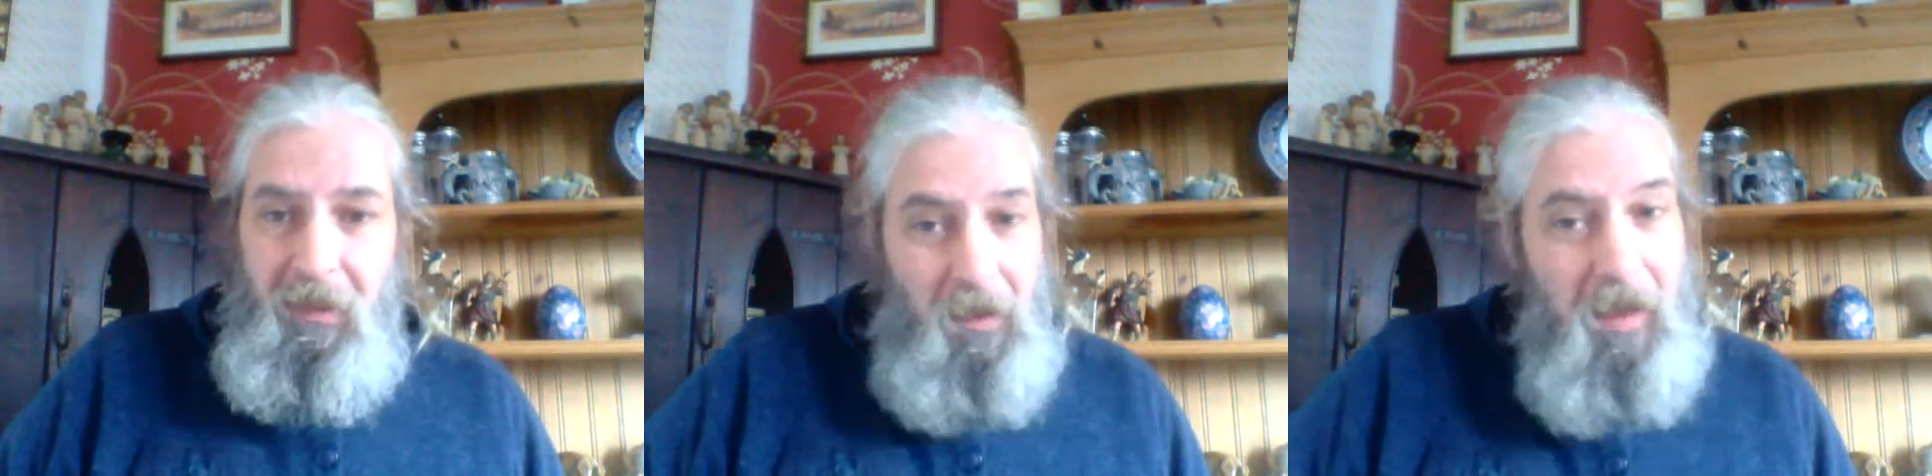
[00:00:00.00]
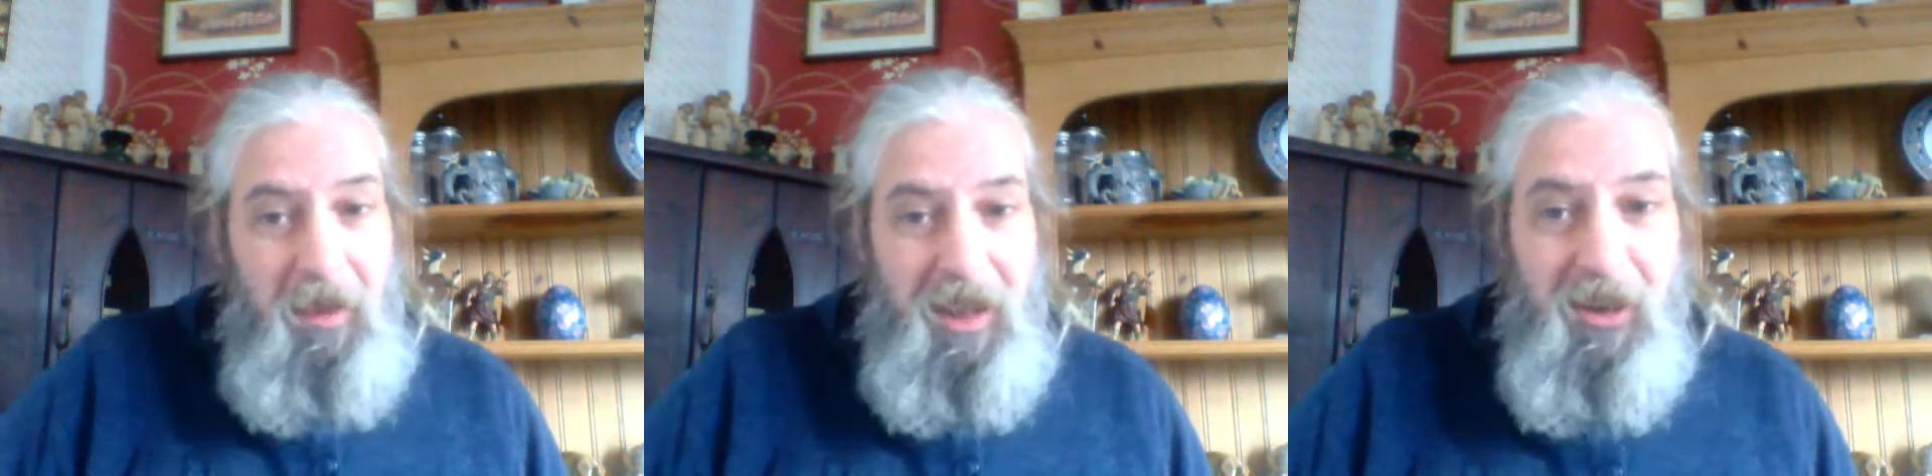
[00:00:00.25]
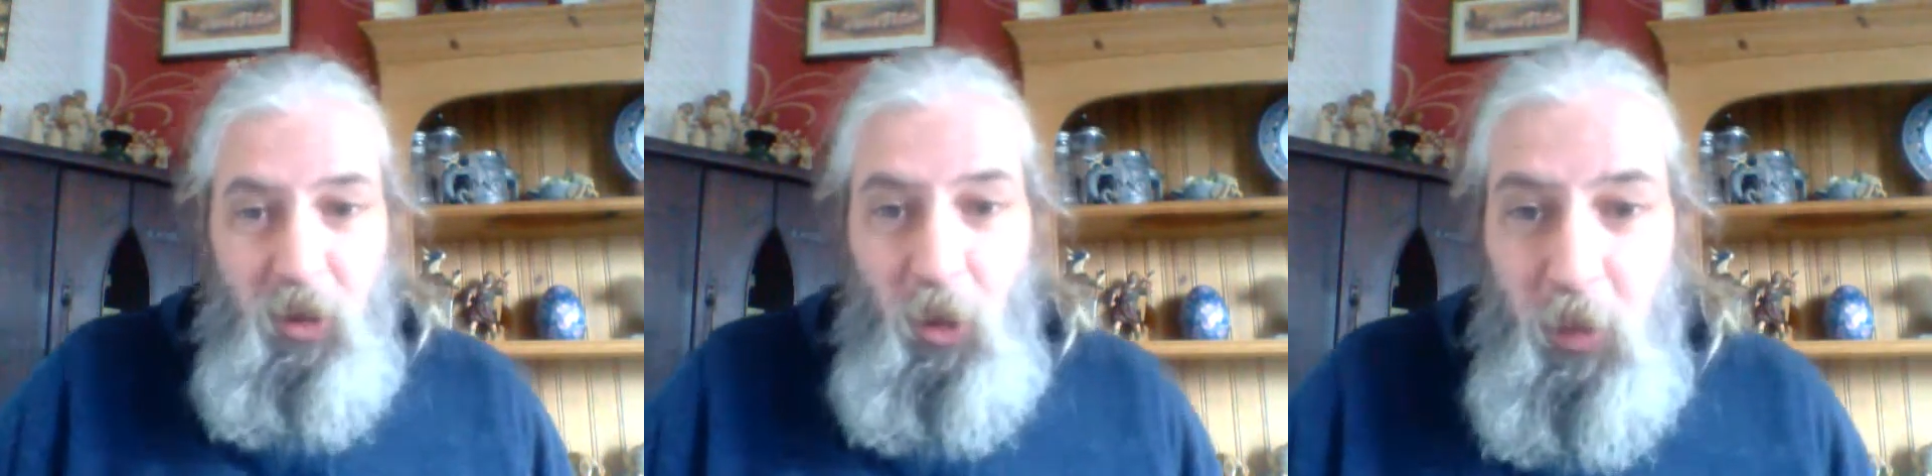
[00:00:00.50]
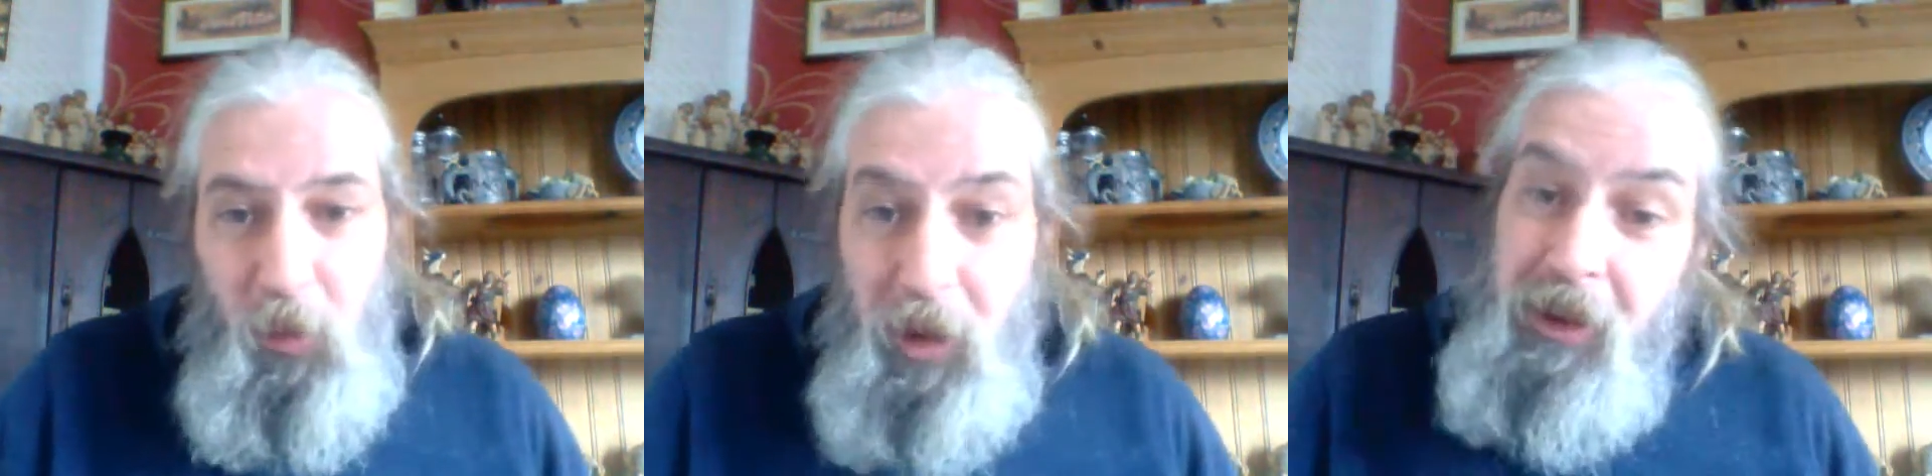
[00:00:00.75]
maybe it's
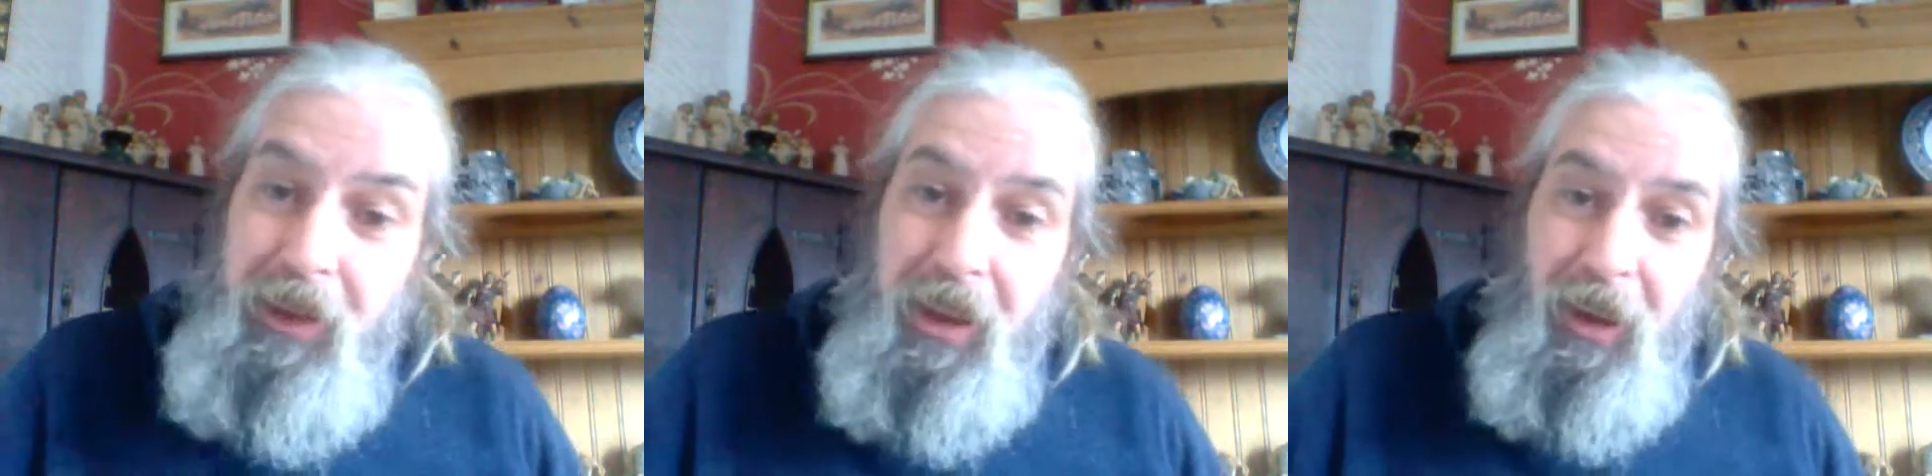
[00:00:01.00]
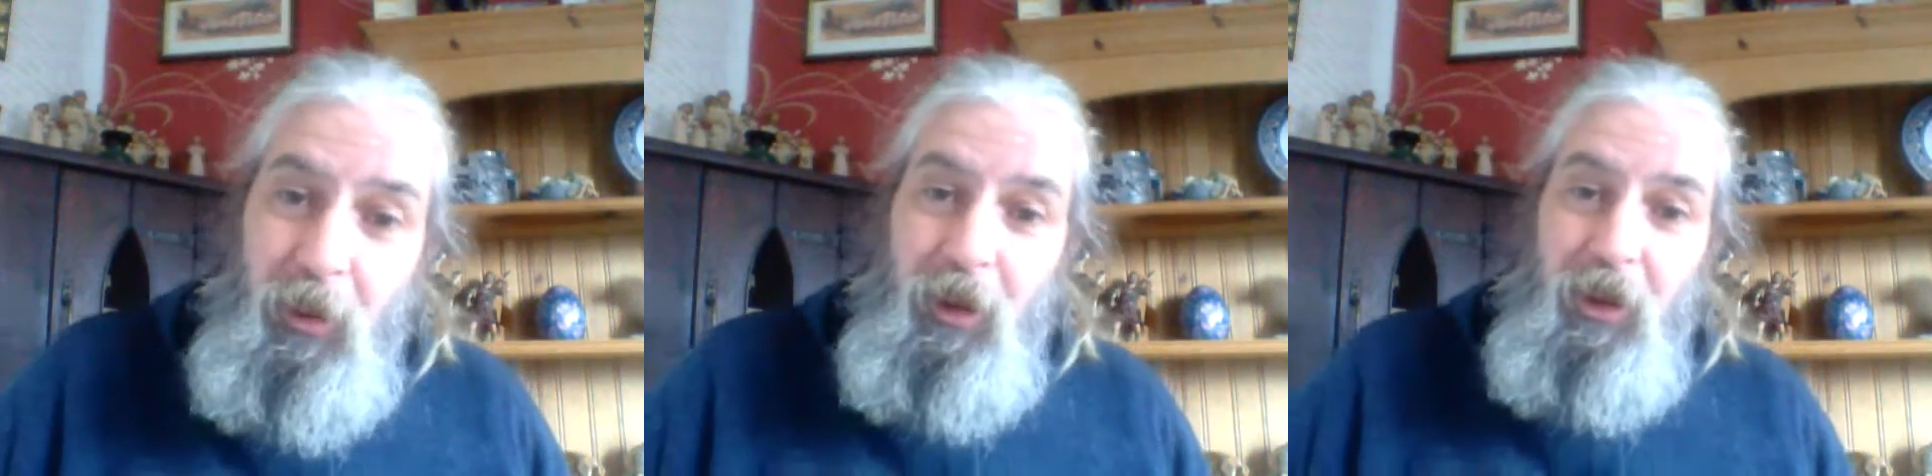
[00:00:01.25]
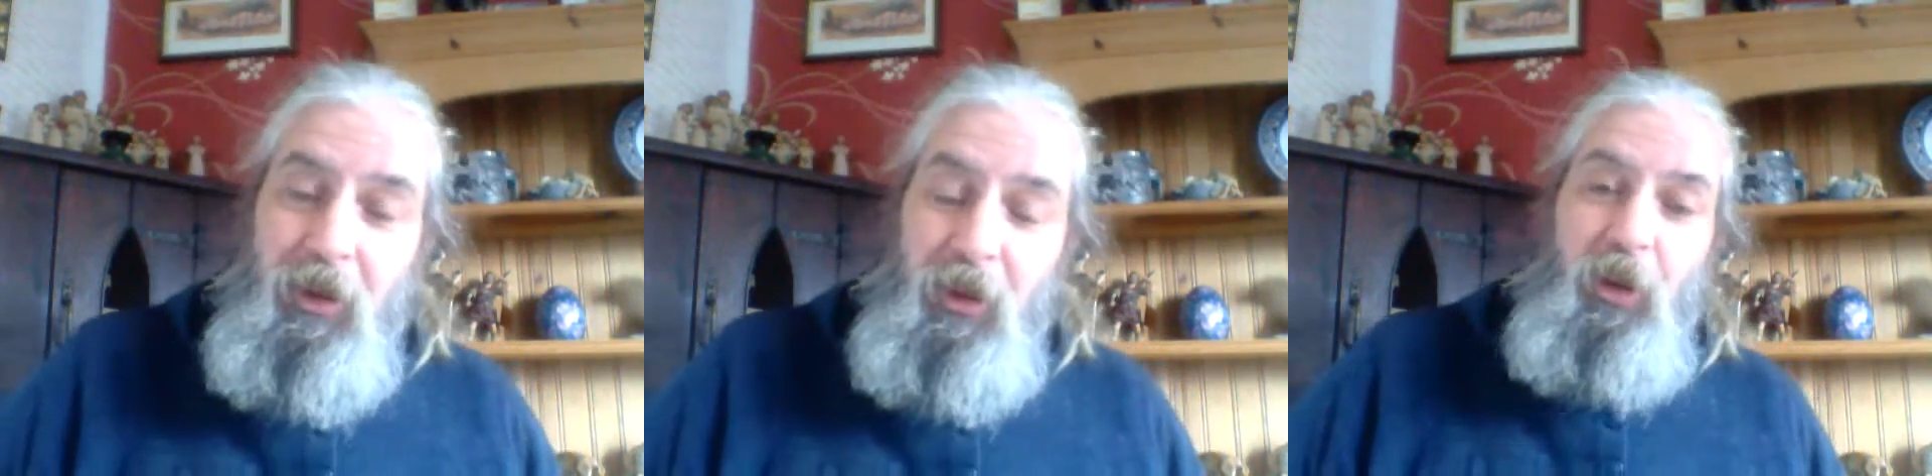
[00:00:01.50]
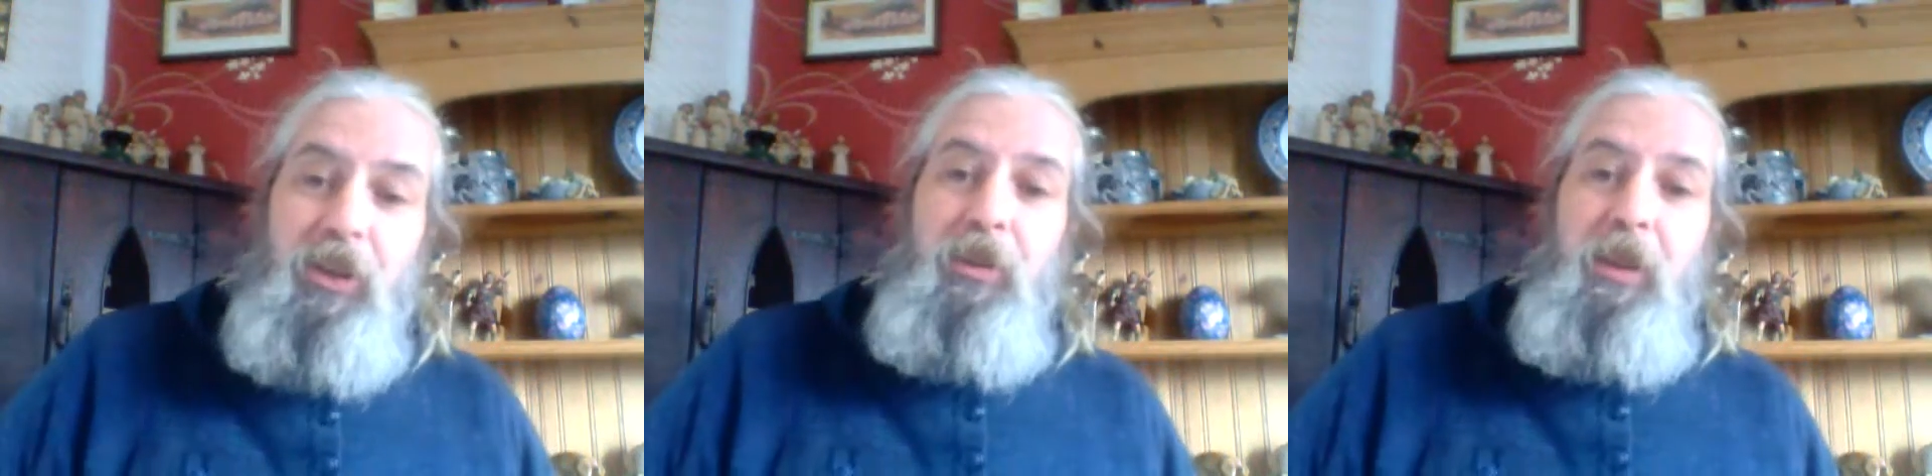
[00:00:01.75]
not the worst thing in the world
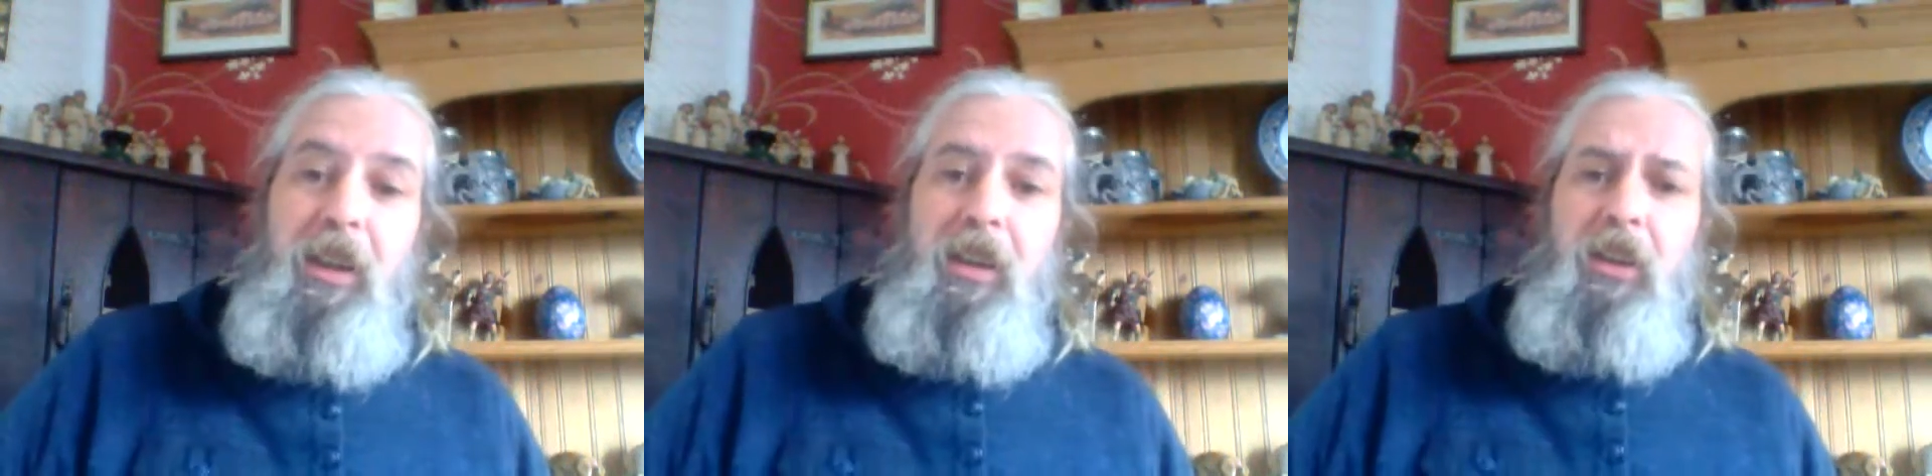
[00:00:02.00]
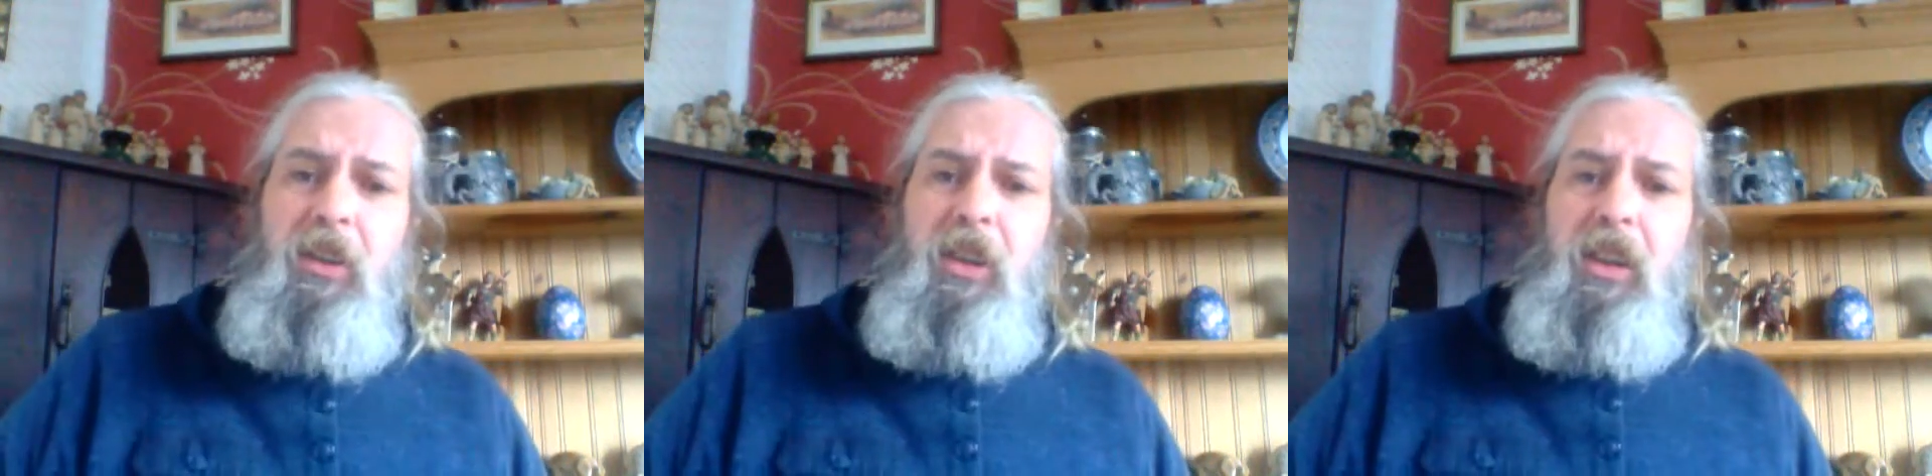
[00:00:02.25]
not to be in the